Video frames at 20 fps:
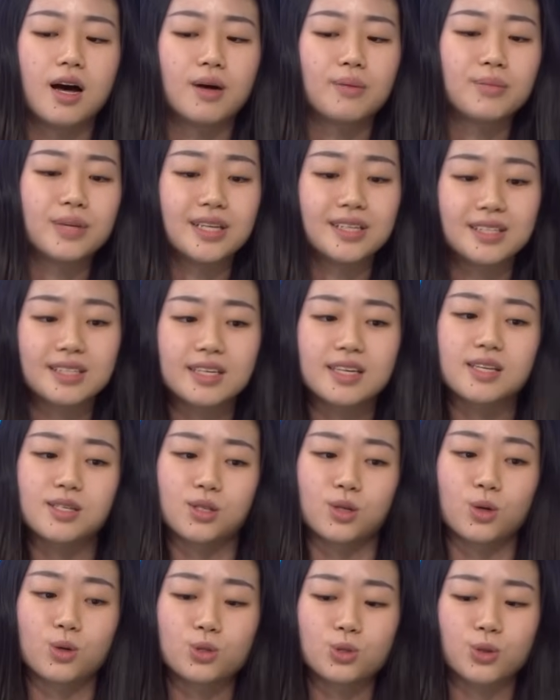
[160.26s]
Um, India
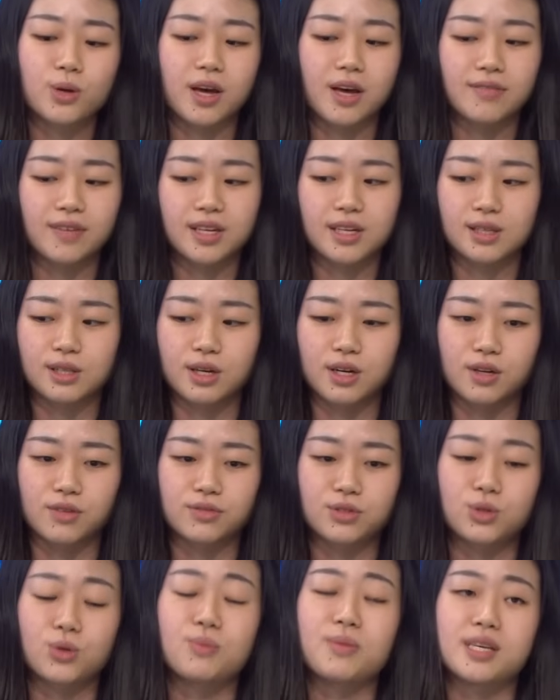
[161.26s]
is also having a lot
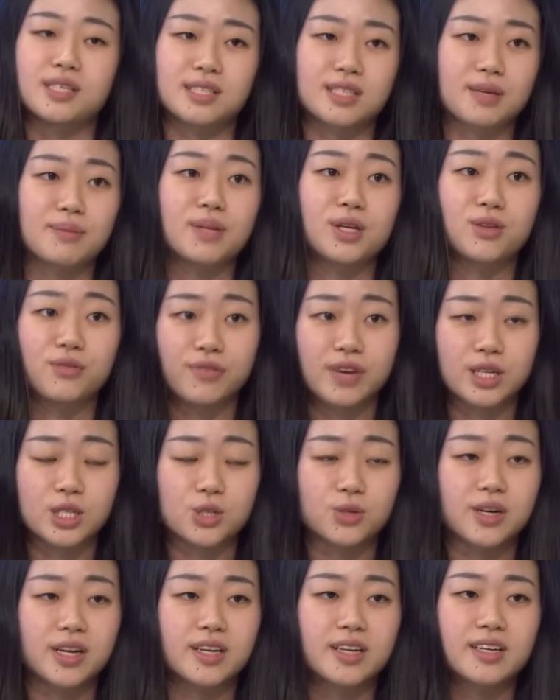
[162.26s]
of domestic
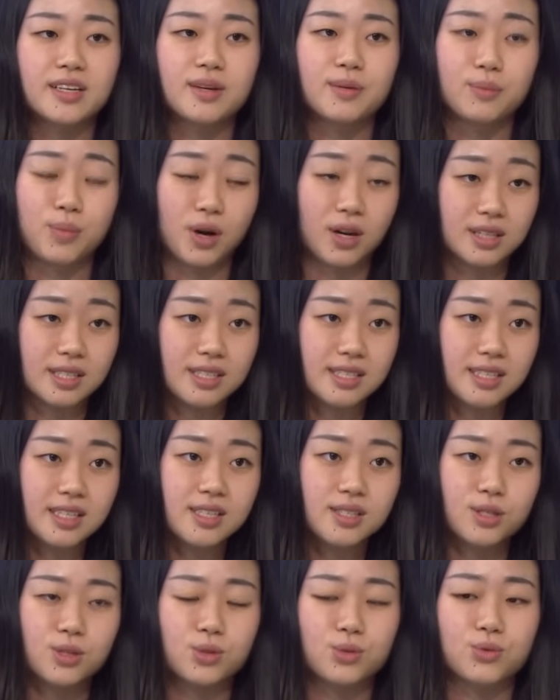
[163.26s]
manufacturing
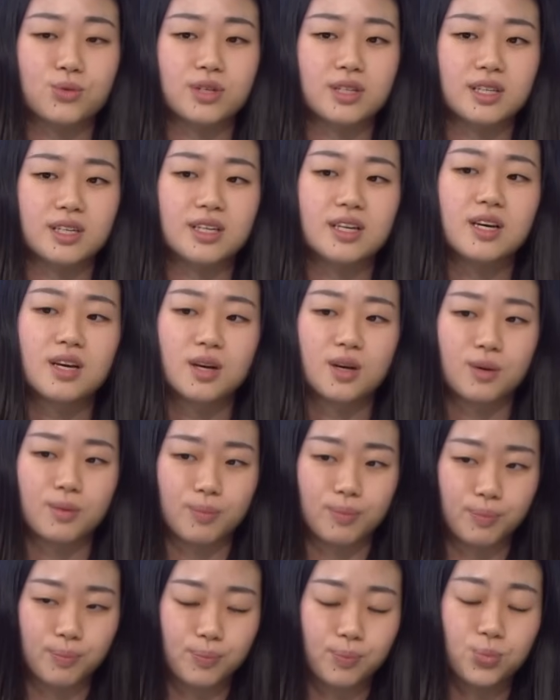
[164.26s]
policies to really
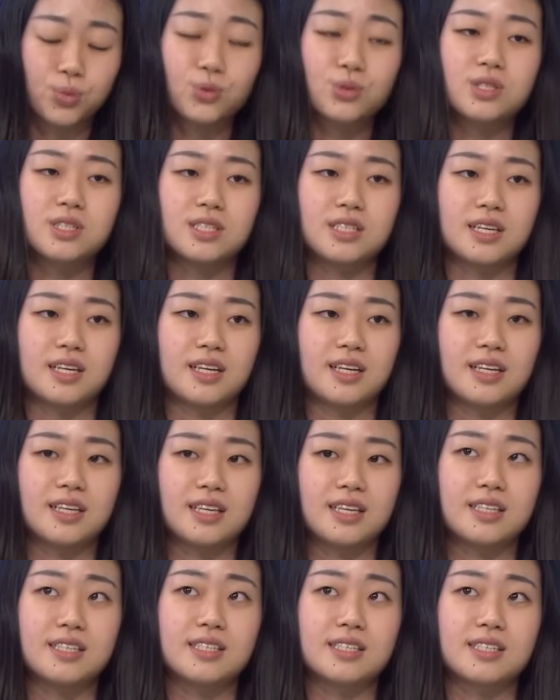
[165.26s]
boost uh,
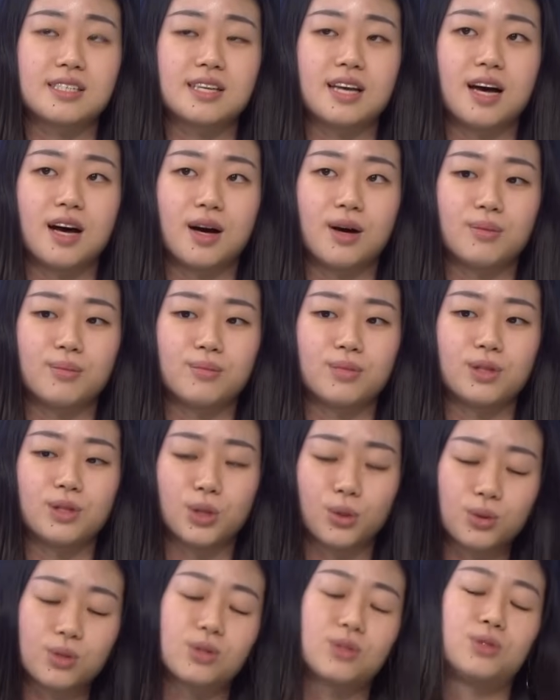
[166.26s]
its
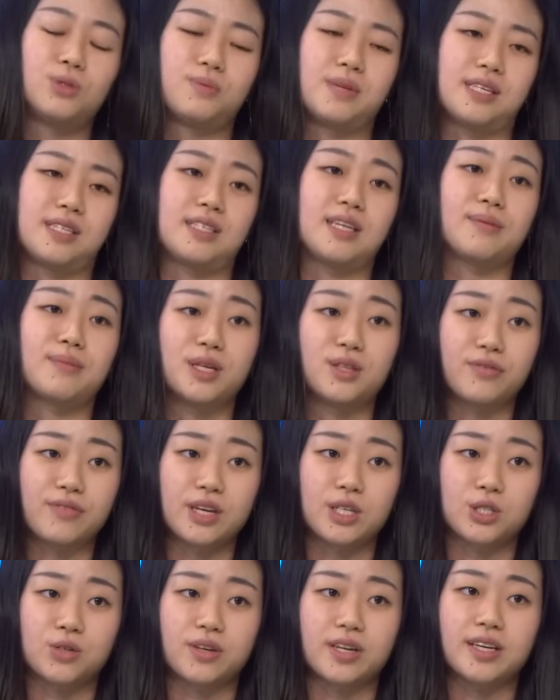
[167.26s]
um, local domestic
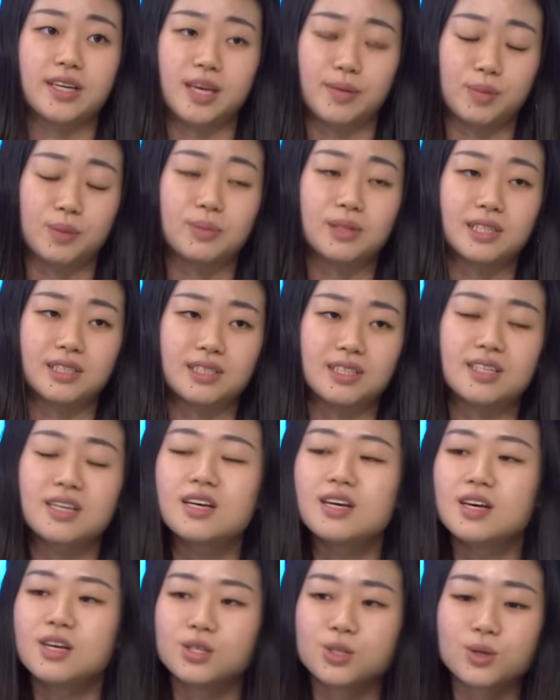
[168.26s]
manufacturing capability.
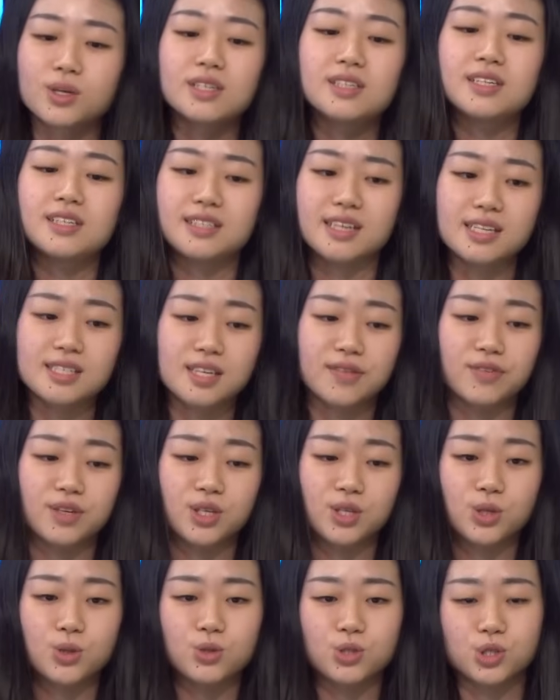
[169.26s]
So India does have
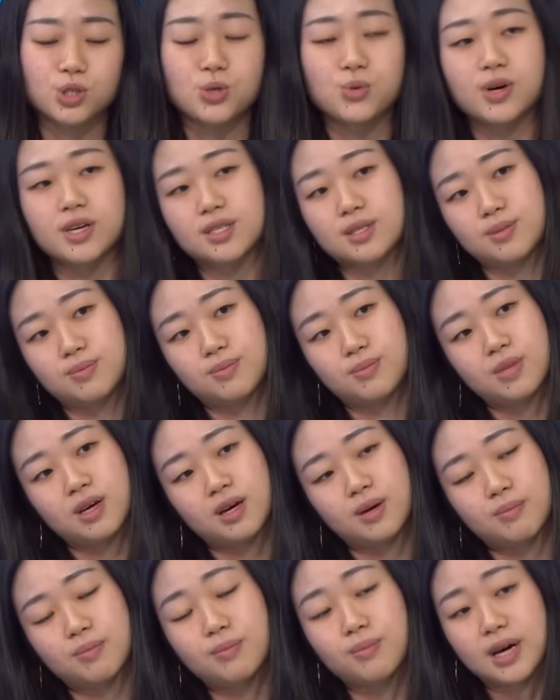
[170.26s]
a huge US
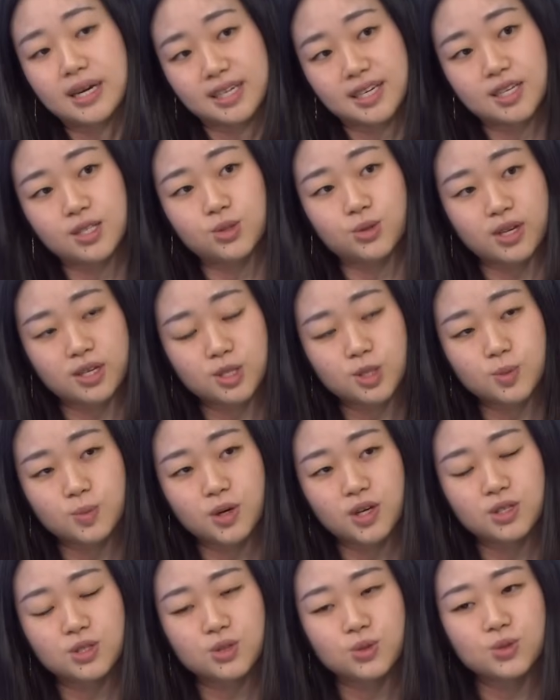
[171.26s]
um, market to
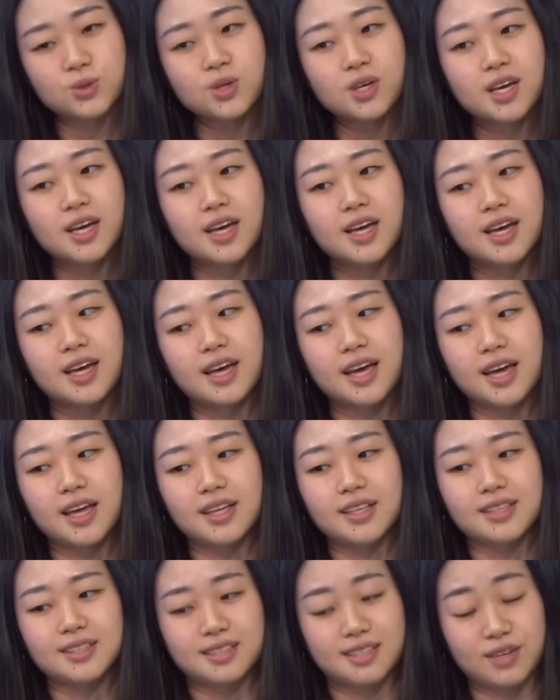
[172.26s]
export to
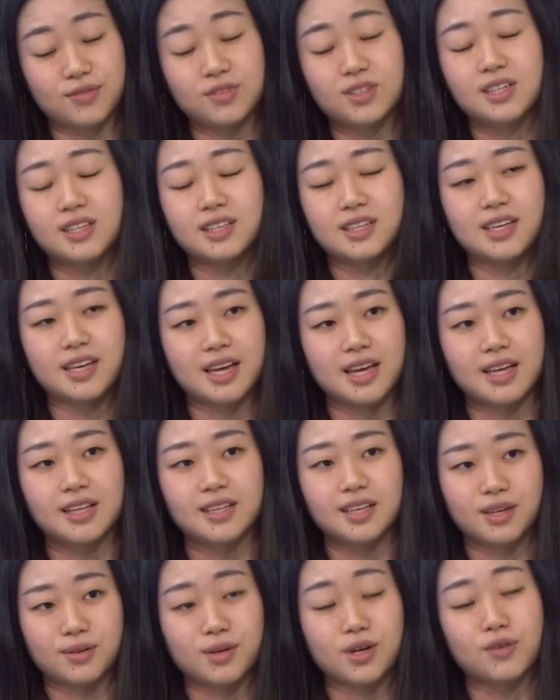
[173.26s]
and definitely
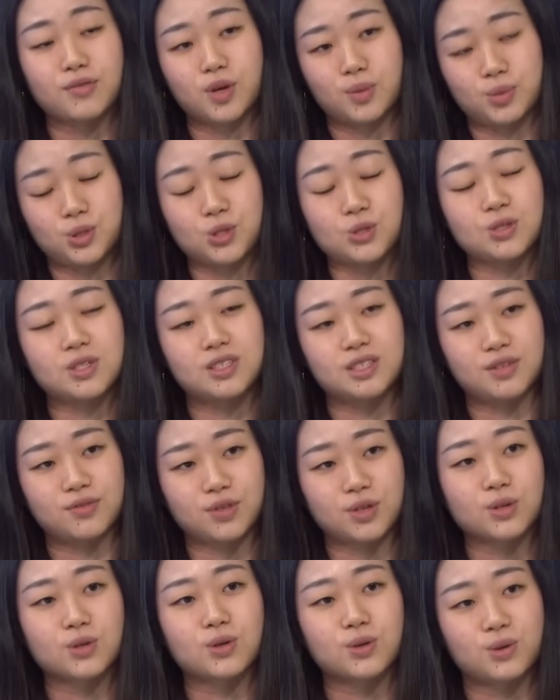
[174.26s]
an area of opportunity
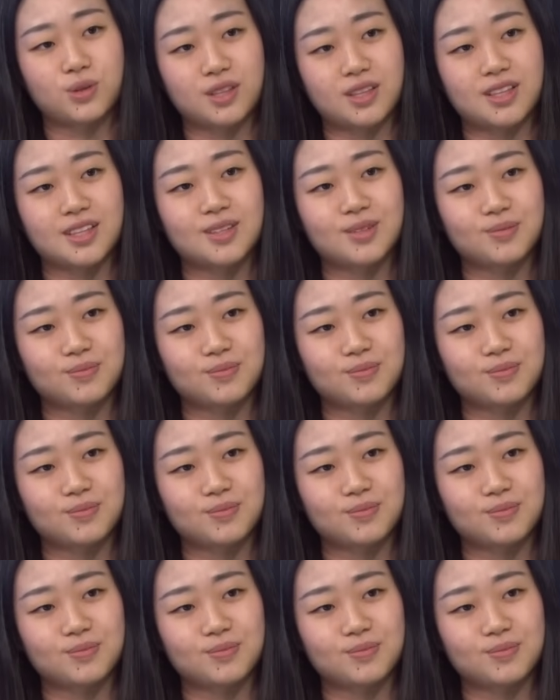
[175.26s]
for growth.